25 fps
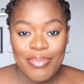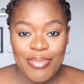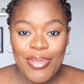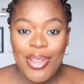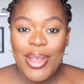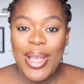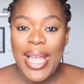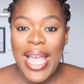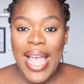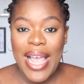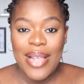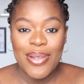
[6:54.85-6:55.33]

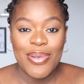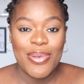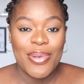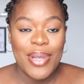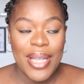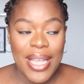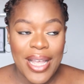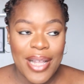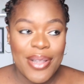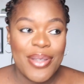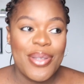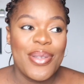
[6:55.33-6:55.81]
you guys will
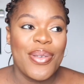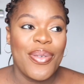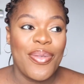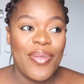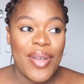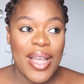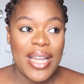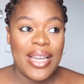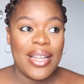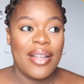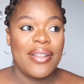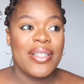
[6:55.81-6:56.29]
get to
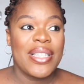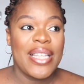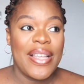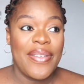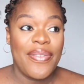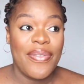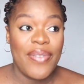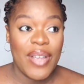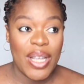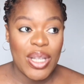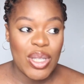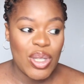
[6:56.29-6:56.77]
find out
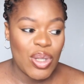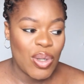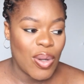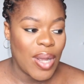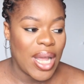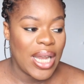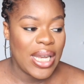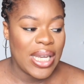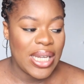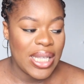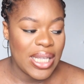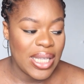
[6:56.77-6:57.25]

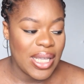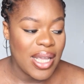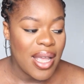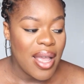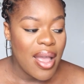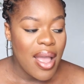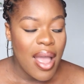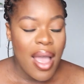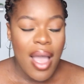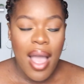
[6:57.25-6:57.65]
eventually.